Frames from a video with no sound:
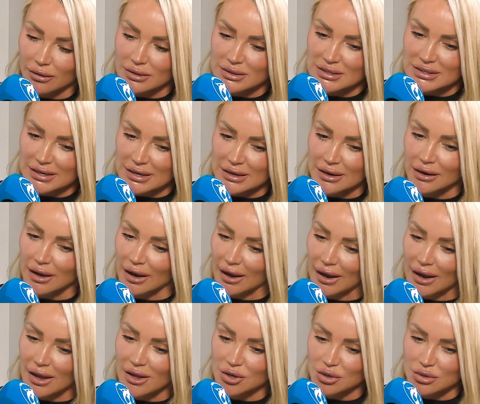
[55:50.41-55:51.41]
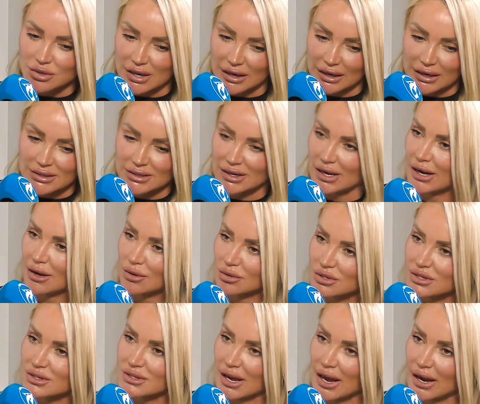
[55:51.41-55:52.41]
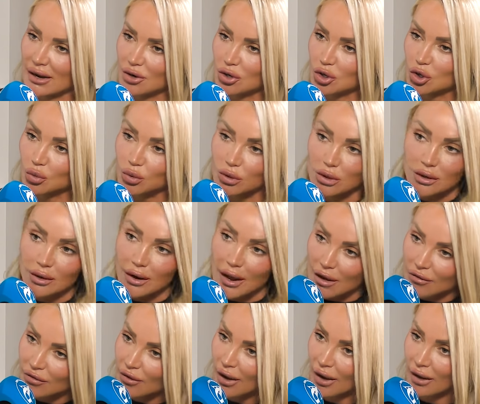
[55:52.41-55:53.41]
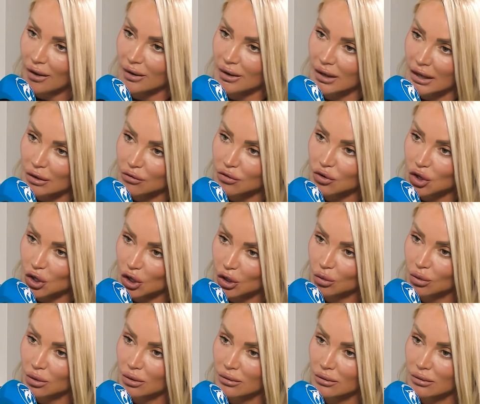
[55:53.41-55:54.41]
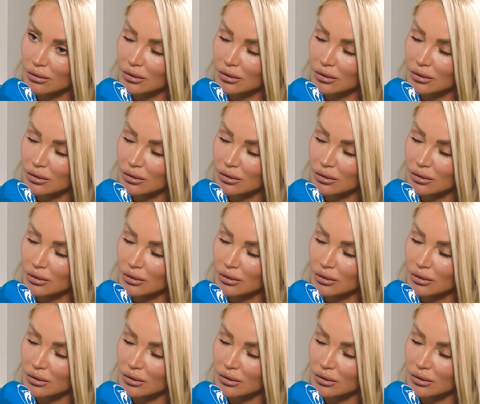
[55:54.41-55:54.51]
see a girl who's like a 10 out of 10 who would never give you,